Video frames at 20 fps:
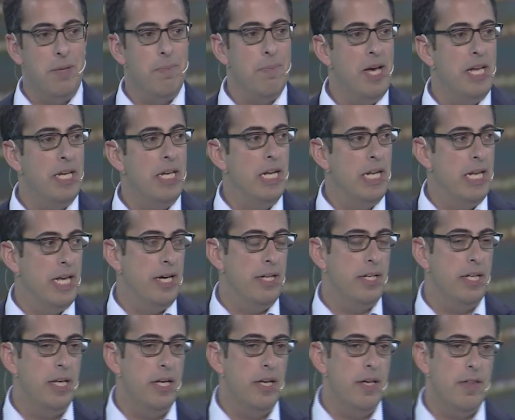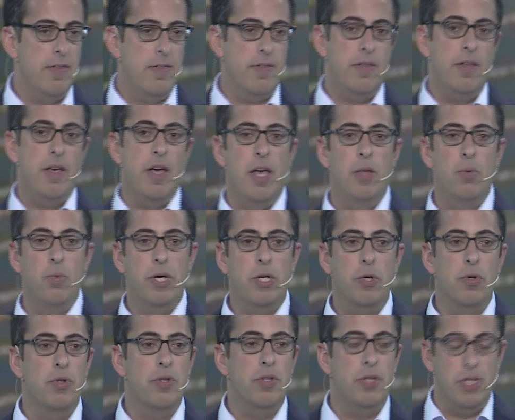many learnings, and we
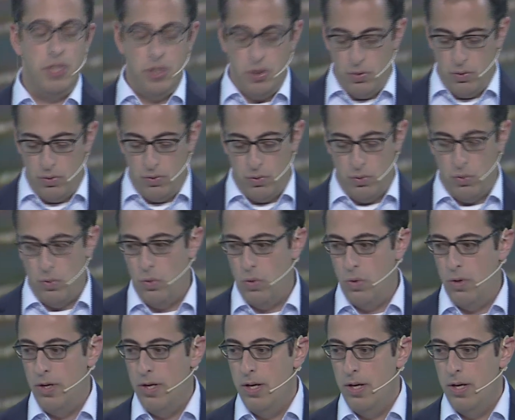continue to